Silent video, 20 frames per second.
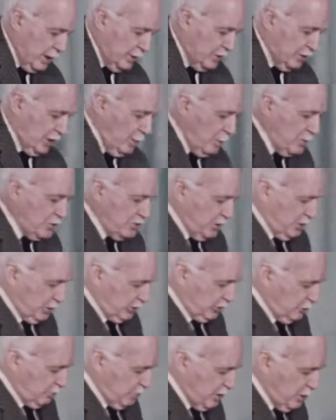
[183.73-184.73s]
The opposite
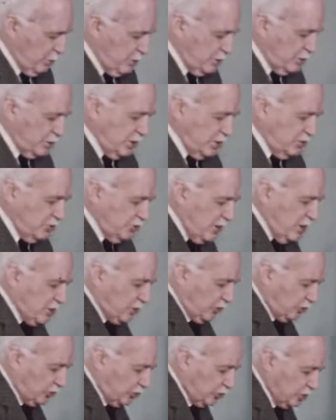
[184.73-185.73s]
experiment is
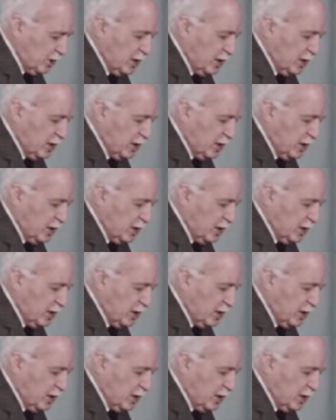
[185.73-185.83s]
this.